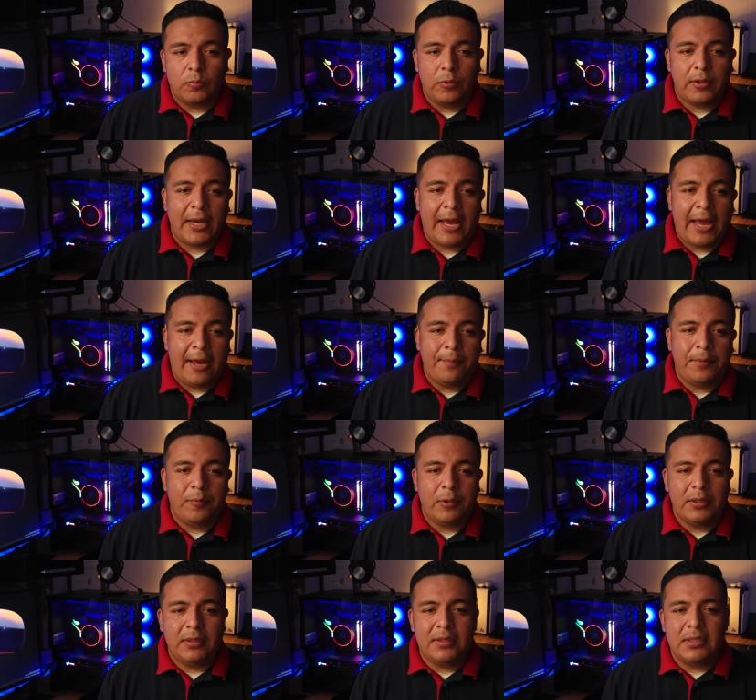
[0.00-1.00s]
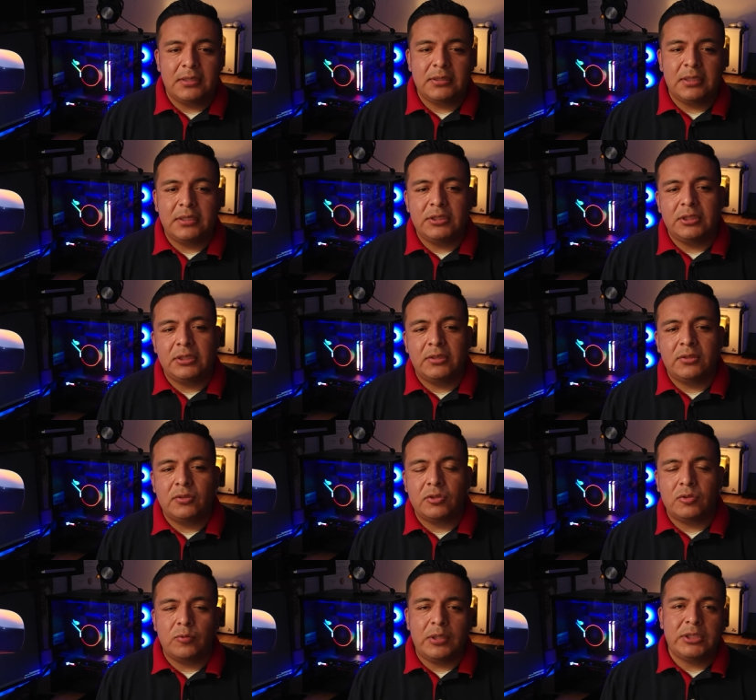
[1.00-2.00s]
We're happy with the decision
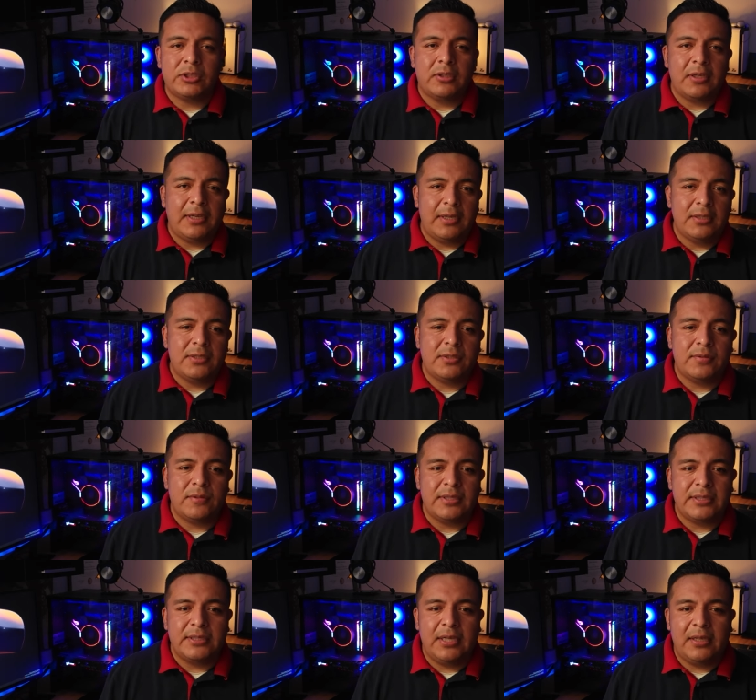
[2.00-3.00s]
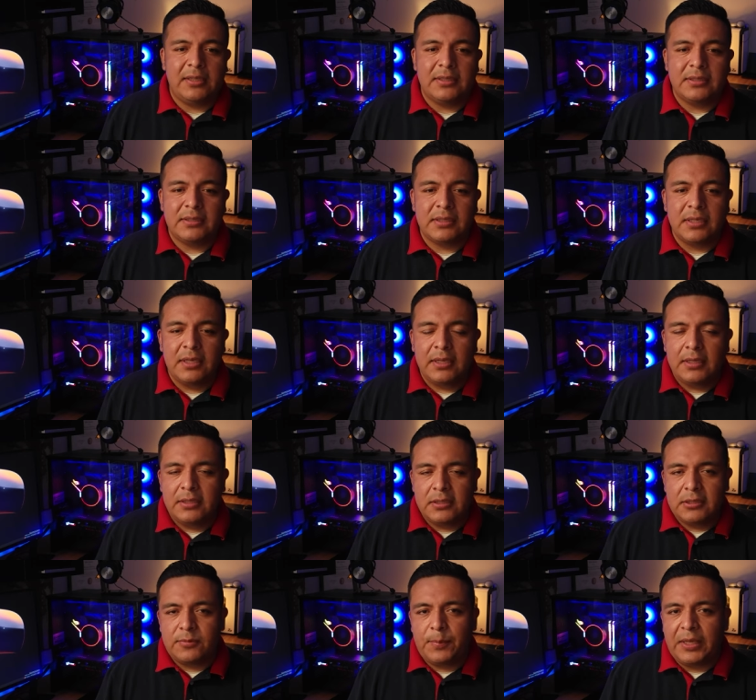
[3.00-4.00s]
to switch our kids to Acellus,
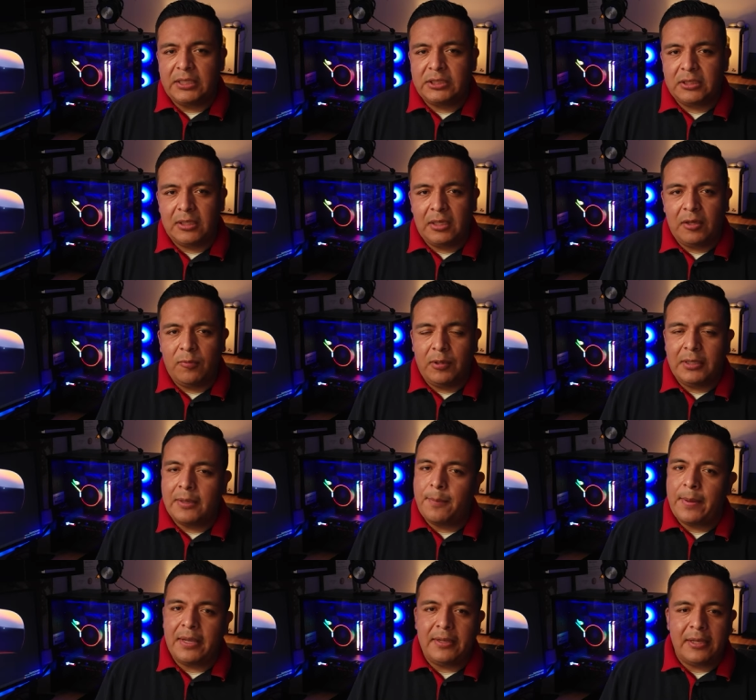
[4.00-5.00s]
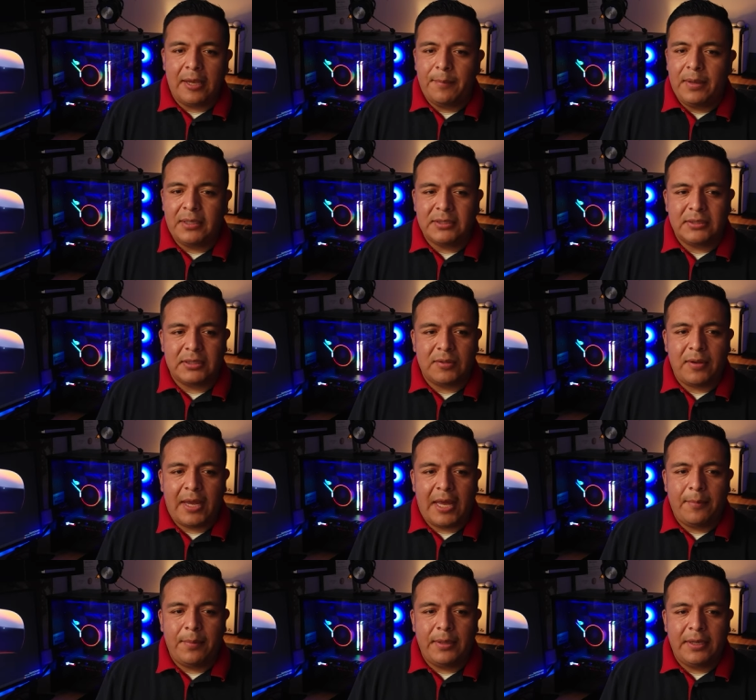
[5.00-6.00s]
especially with the pandemic still
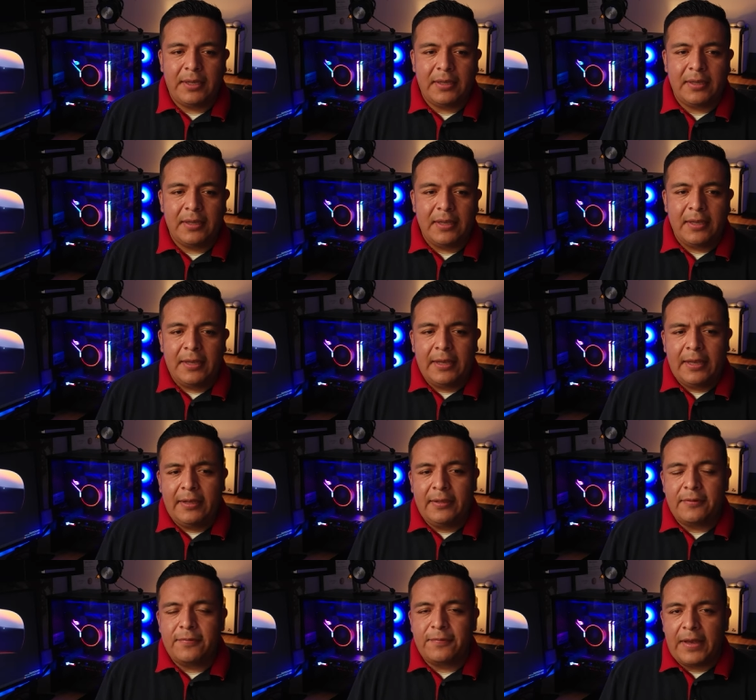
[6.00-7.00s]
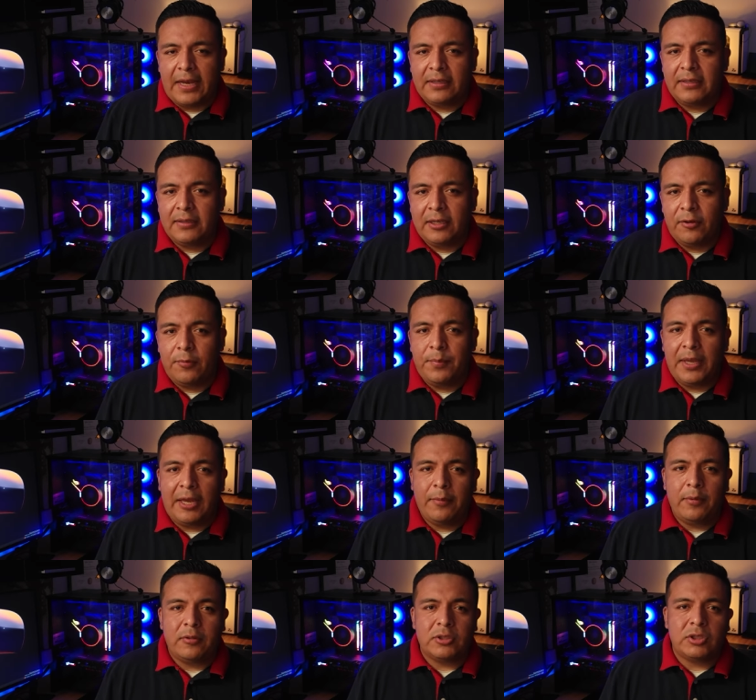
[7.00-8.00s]
happening and the fact that they'll be
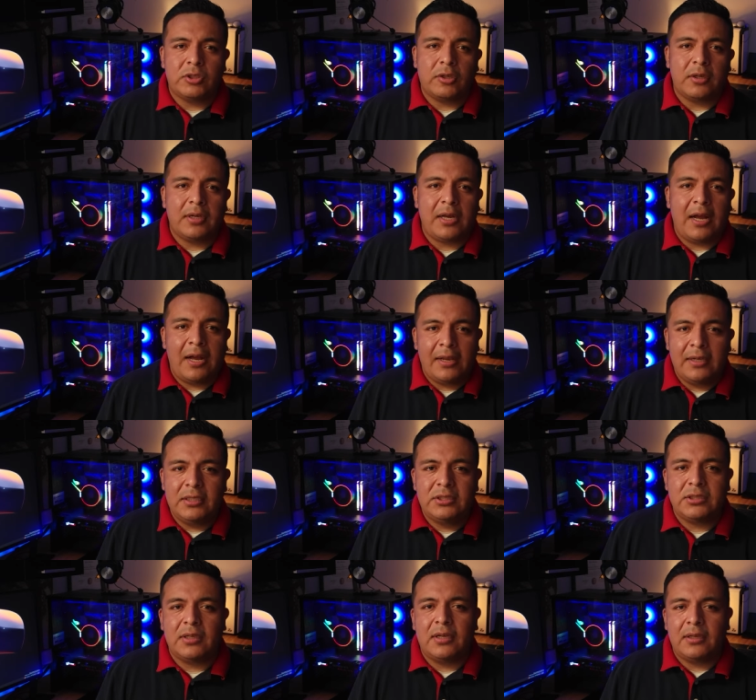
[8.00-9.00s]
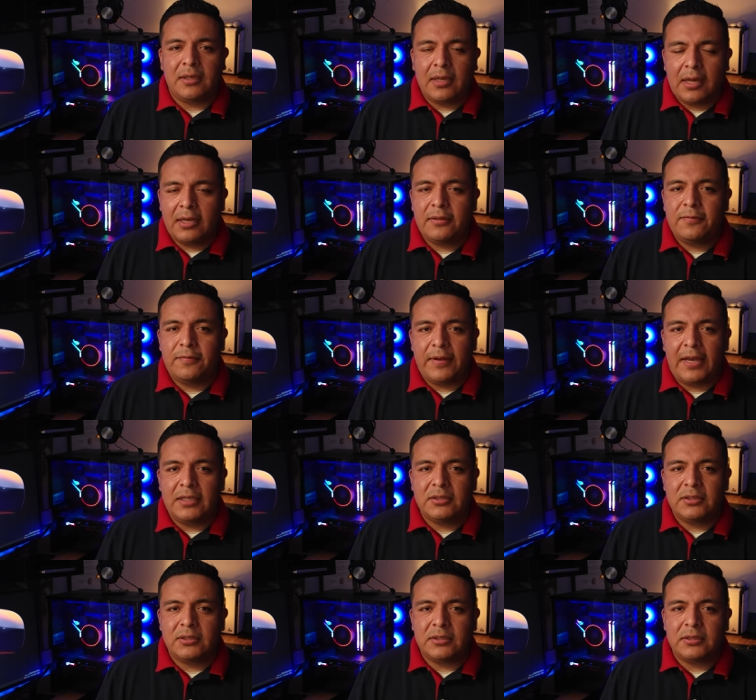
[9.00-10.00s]
able to start college a lot
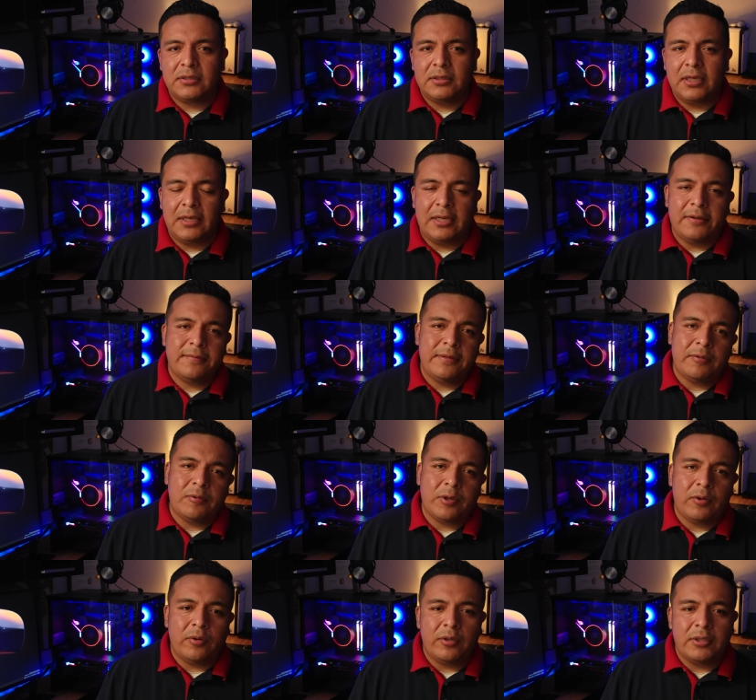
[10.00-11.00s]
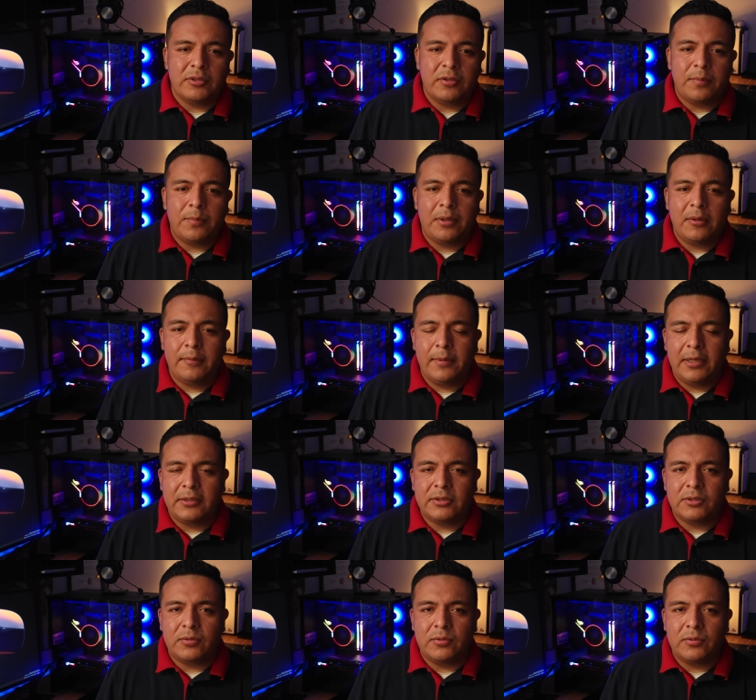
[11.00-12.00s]
faster than if they were going to a public
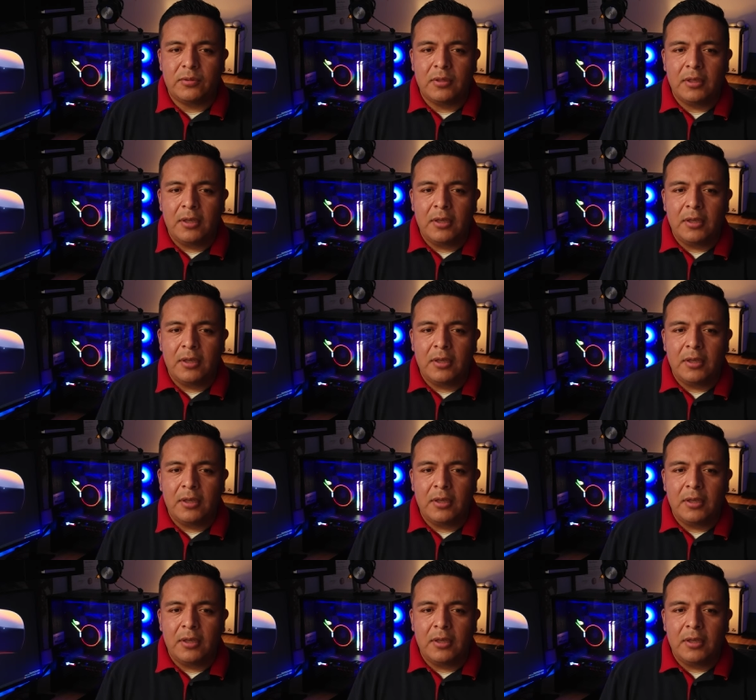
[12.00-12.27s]
school.